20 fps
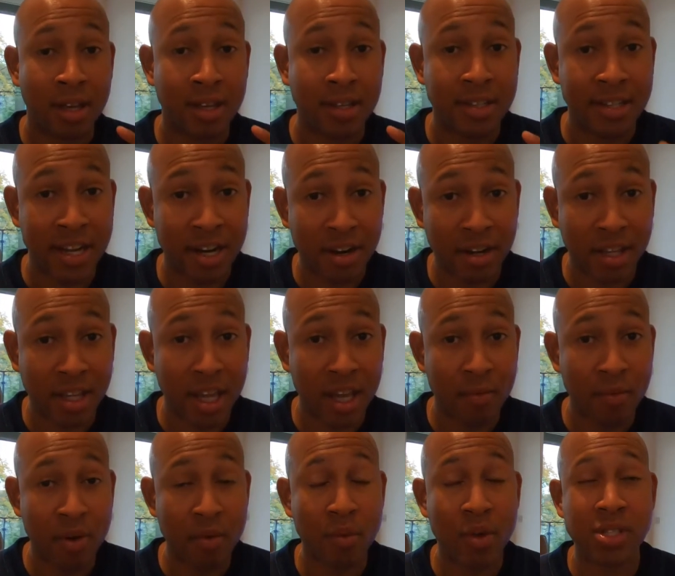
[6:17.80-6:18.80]
Derrick
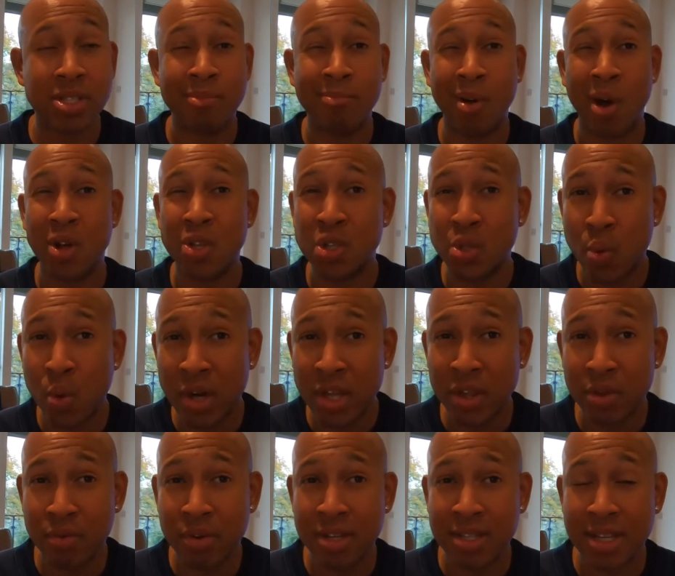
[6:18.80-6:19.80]
Henry runs the ball
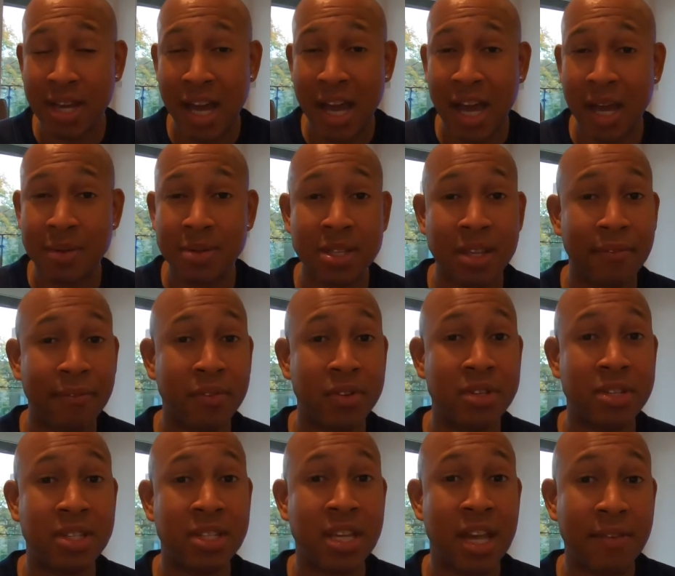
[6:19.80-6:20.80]
23 times for
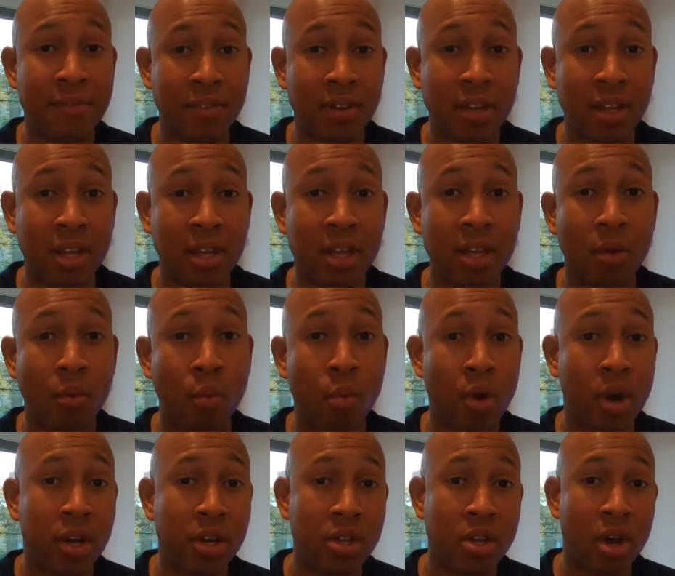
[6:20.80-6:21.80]

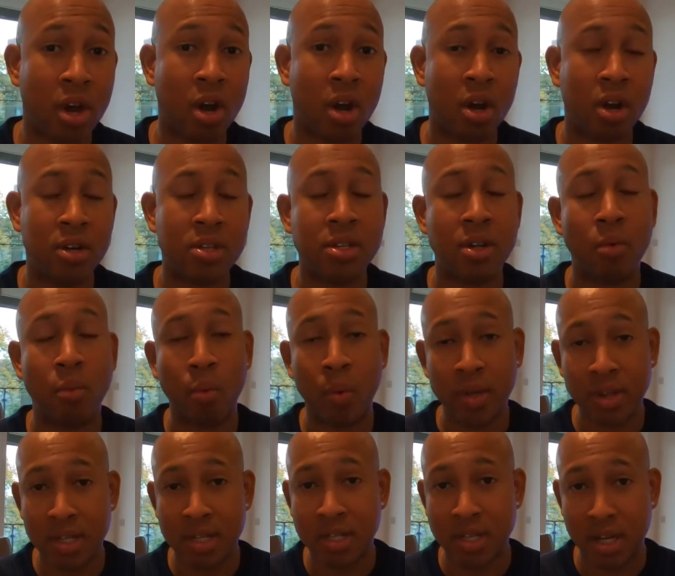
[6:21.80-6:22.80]
71 yards
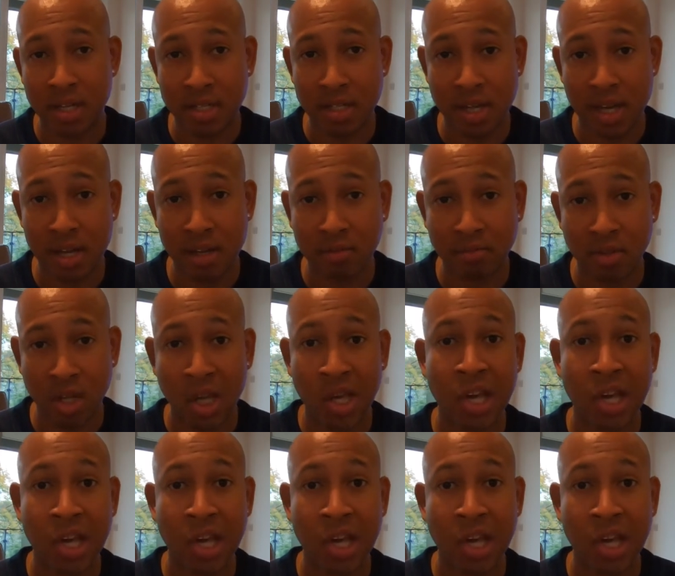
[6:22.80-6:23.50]
with a touchdown.